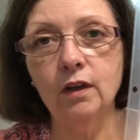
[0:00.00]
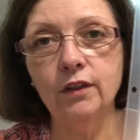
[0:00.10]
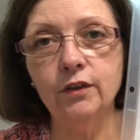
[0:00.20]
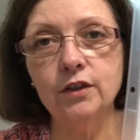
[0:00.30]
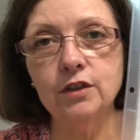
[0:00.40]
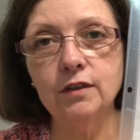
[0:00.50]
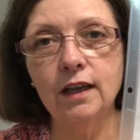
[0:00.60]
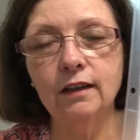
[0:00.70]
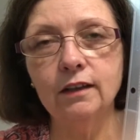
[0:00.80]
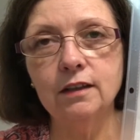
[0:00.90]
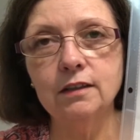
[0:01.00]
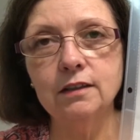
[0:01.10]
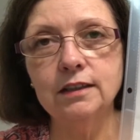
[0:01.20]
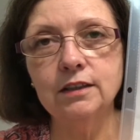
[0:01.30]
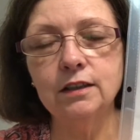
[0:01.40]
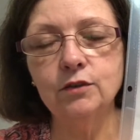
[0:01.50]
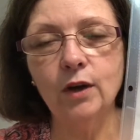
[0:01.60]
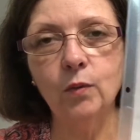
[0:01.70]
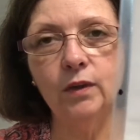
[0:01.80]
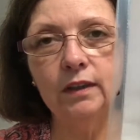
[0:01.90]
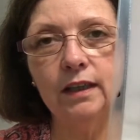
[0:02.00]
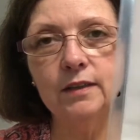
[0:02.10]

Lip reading: on 32 count, the Tranquility.